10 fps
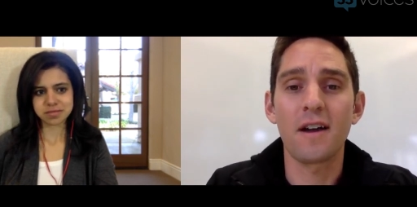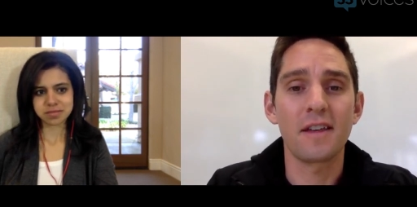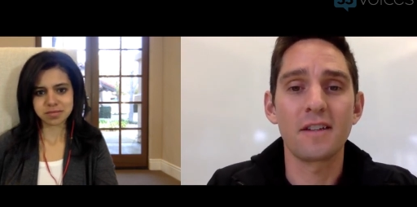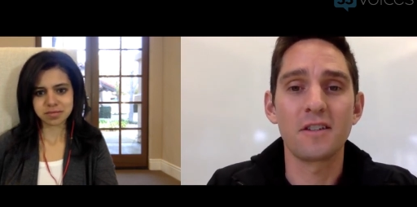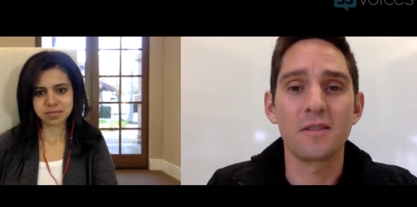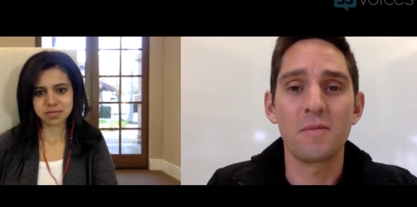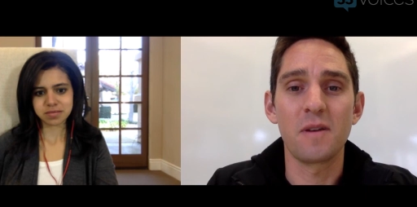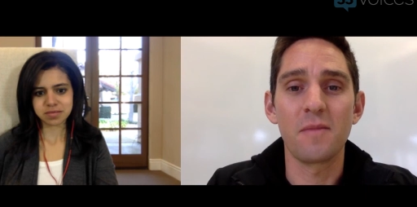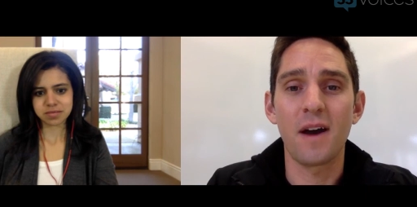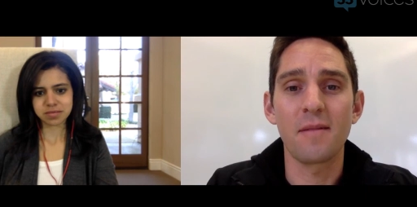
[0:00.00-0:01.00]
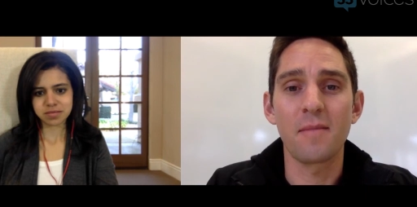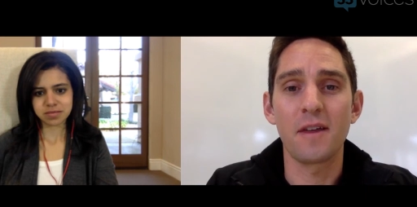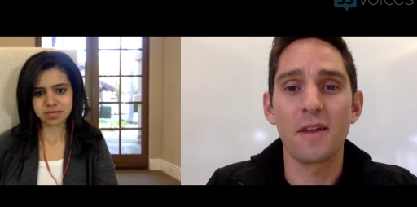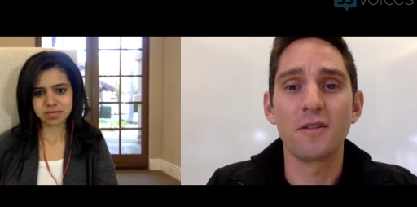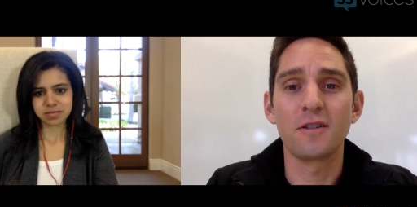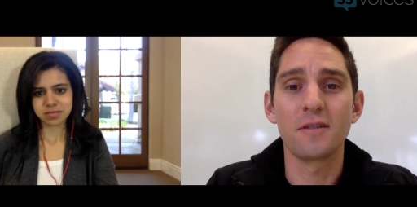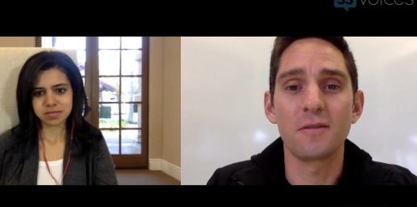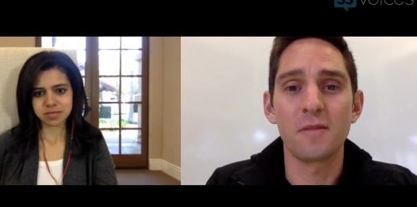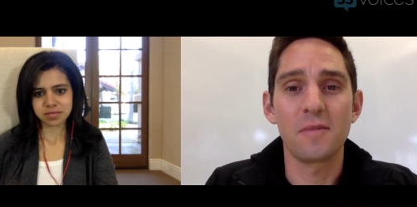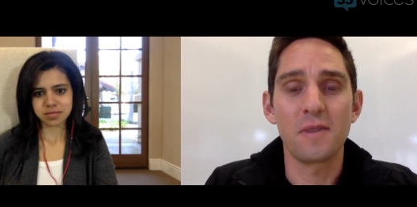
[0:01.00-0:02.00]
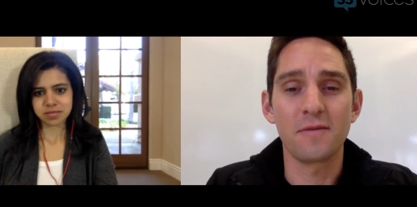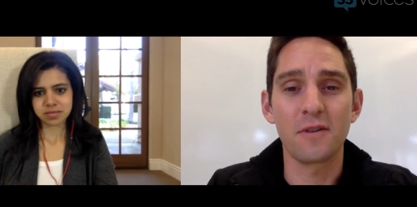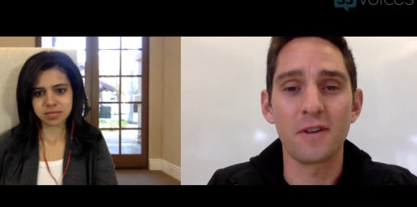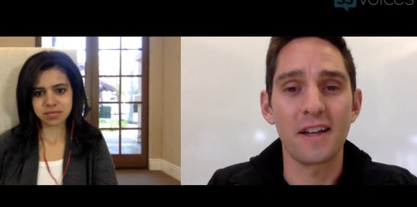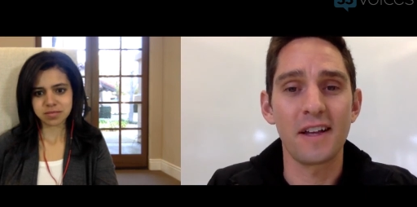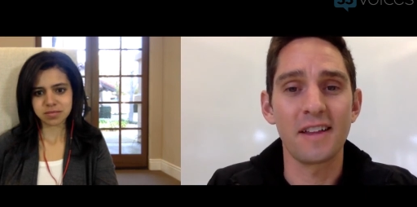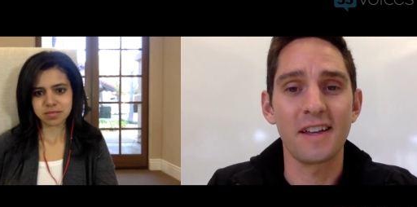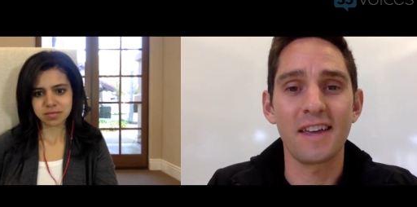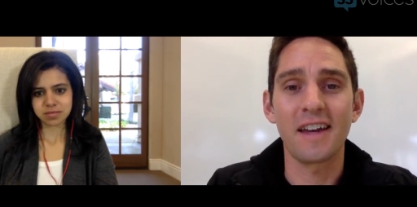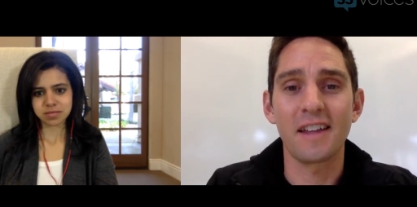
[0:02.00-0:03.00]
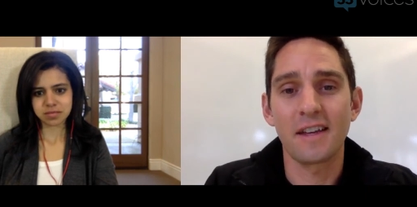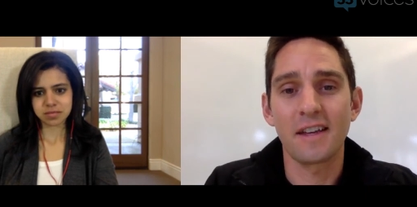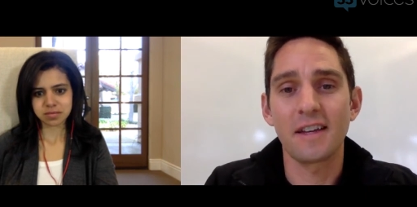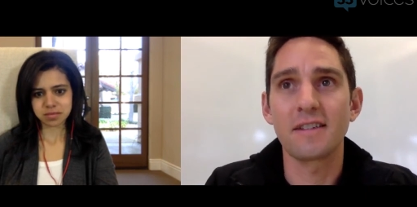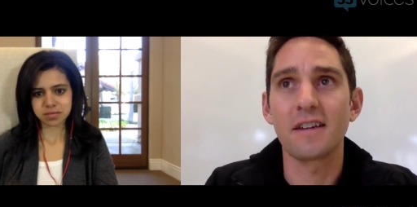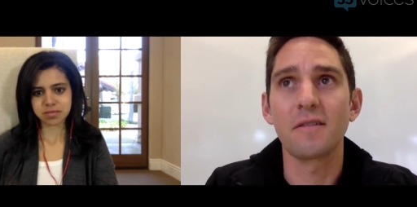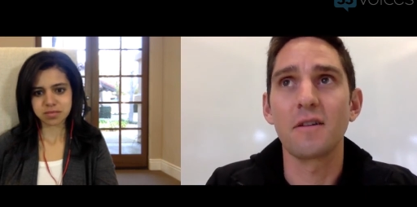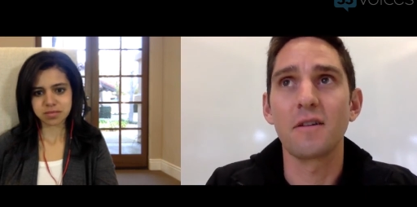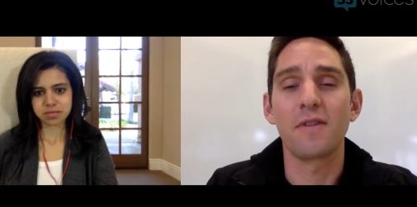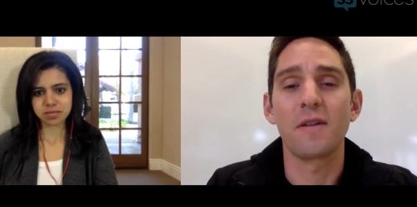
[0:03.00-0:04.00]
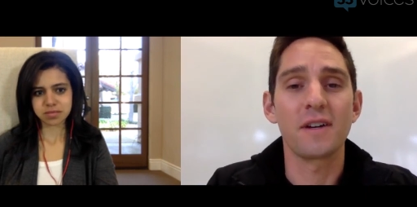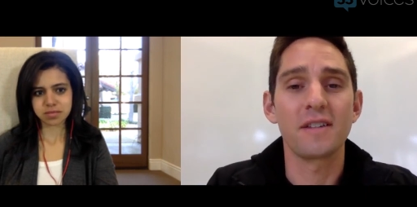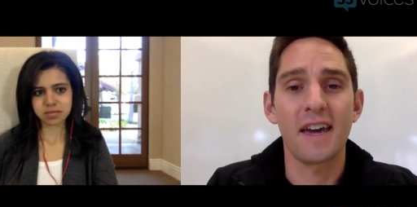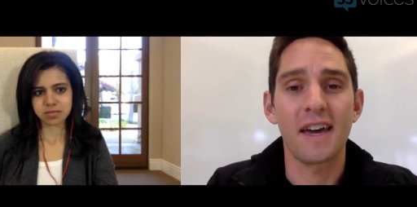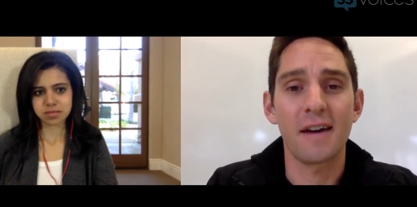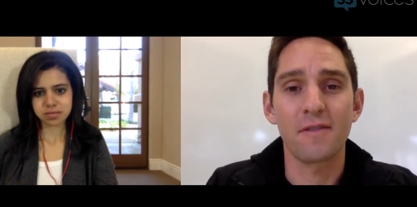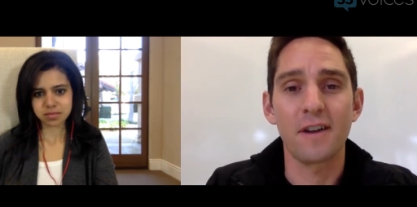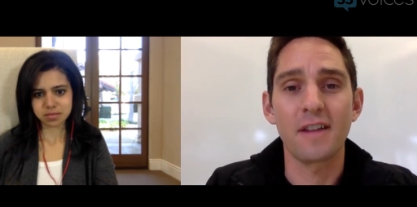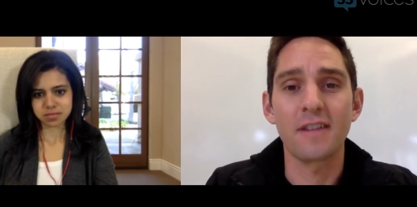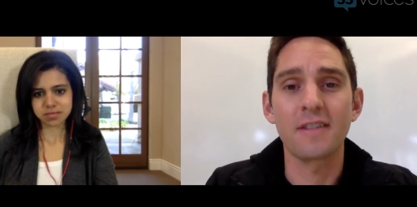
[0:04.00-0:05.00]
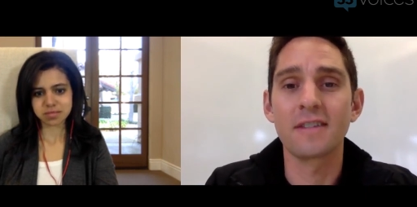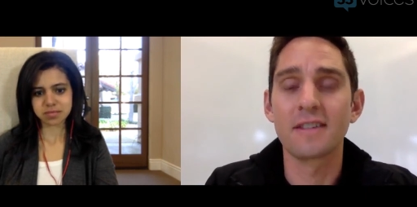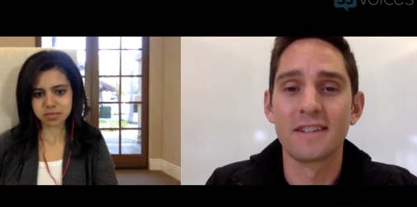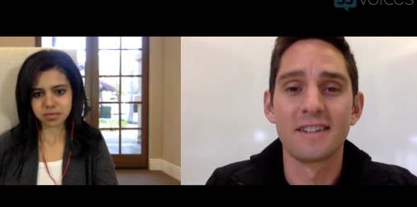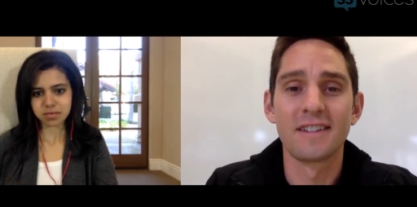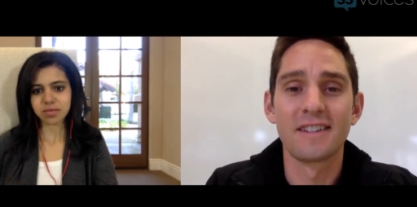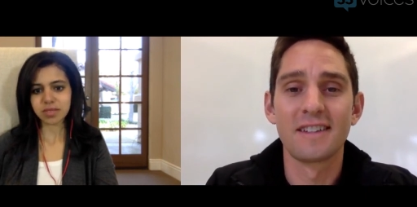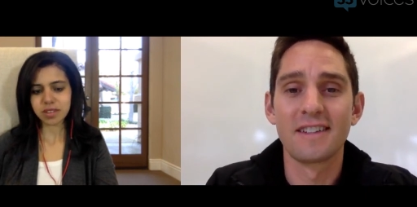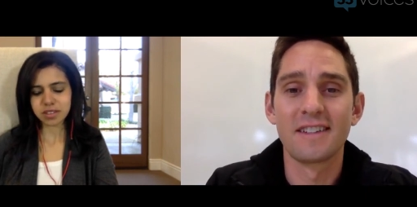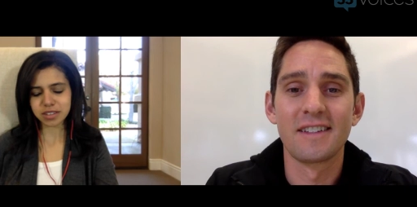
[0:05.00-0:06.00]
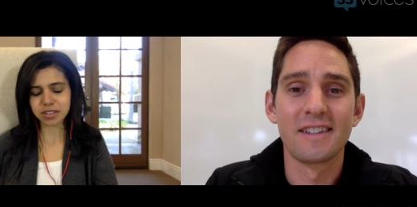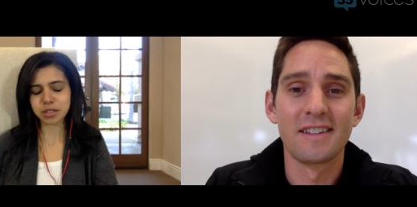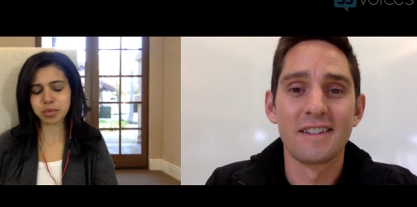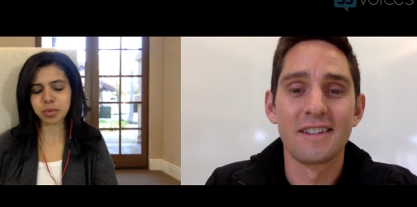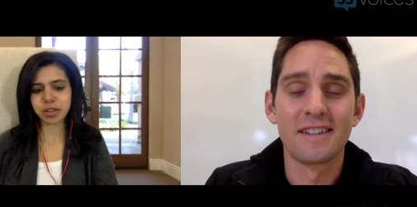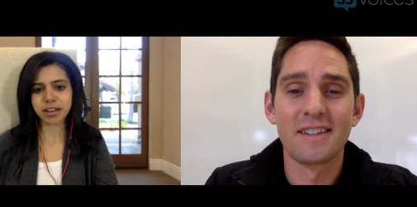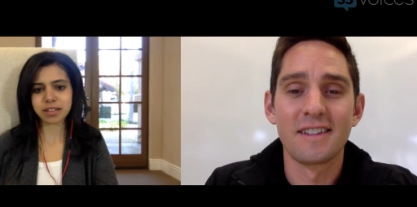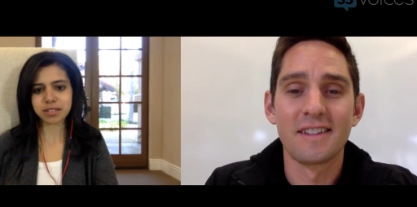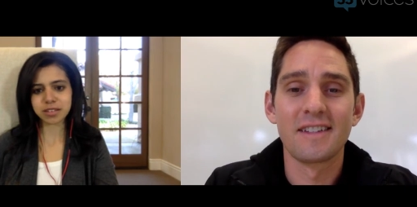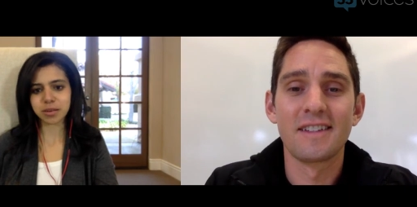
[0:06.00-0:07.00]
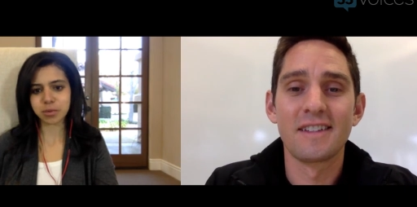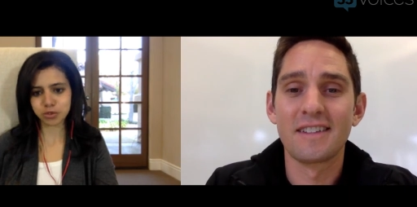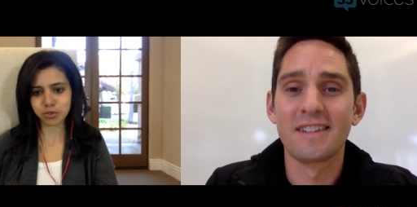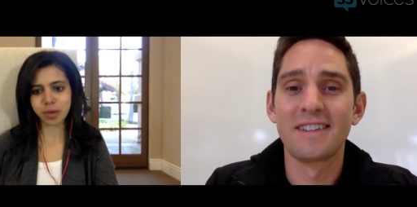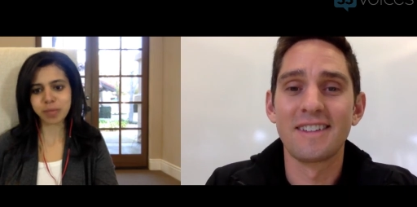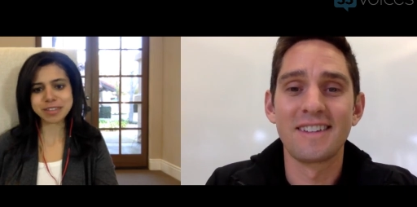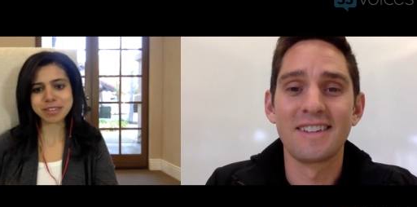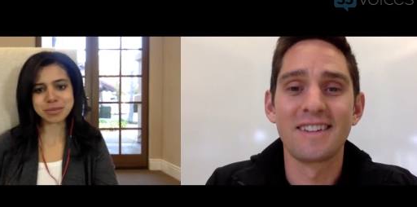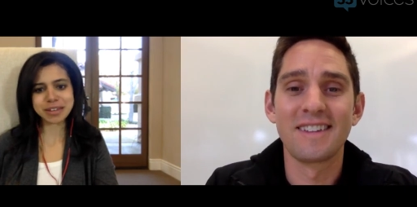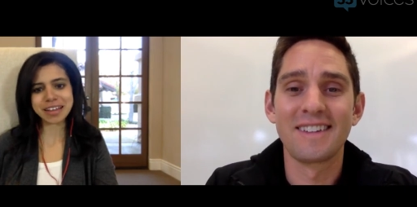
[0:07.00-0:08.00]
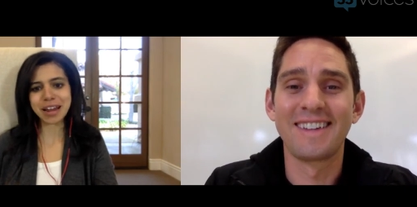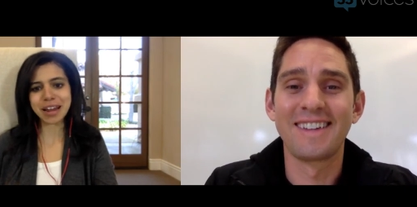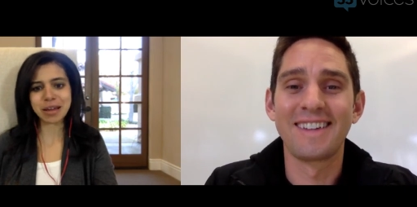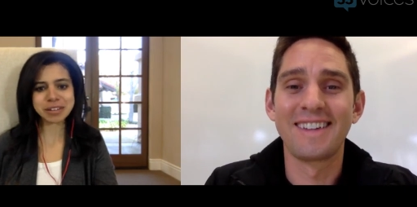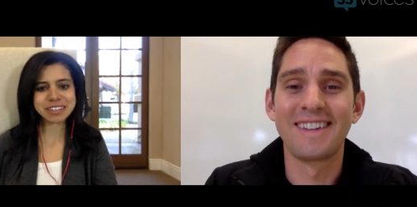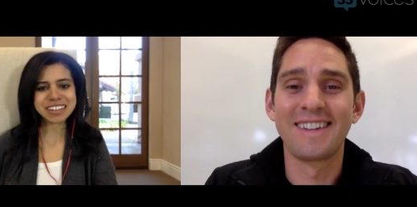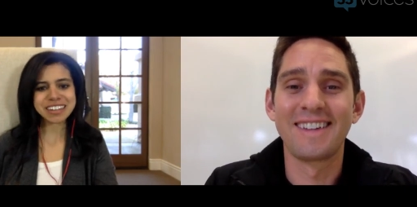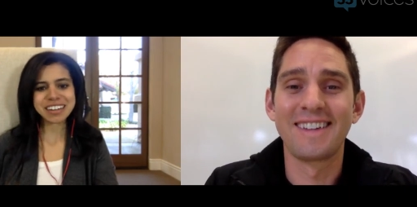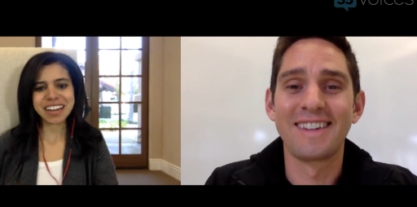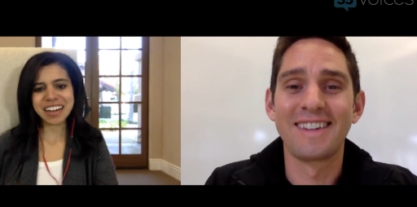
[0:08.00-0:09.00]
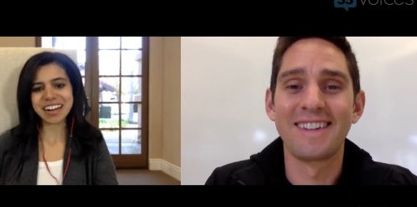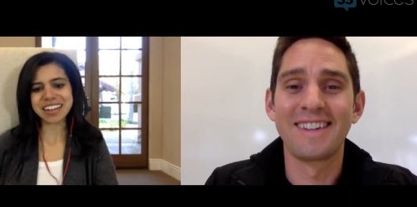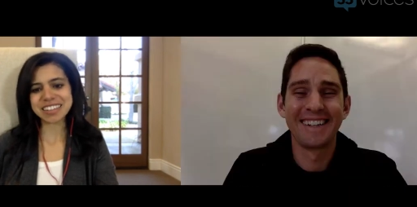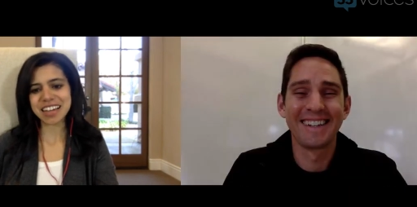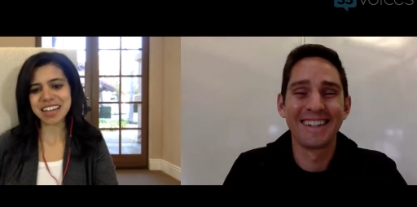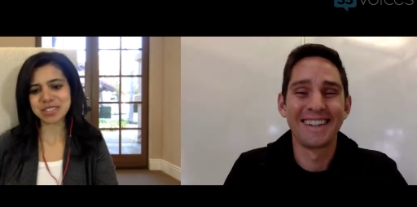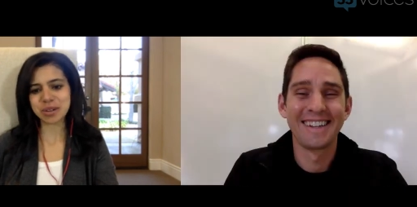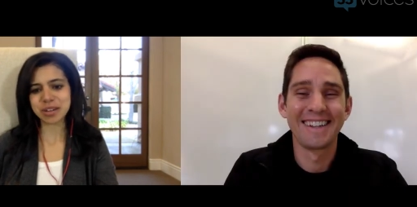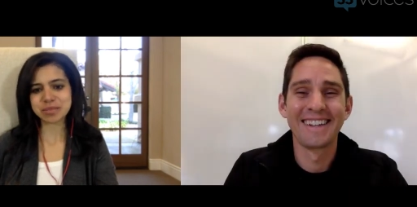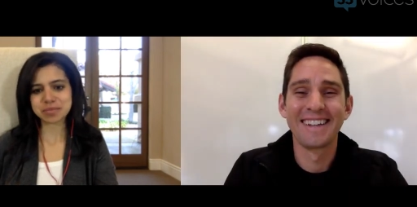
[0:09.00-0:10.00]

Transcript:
Speaker 1: I think just being by the ocean is really peaceful, and I like that. And I think it's a fun place to hang out with friends.
Speaker 2: Sounds like a plan. We'll do my best to make that happen. All right, last one.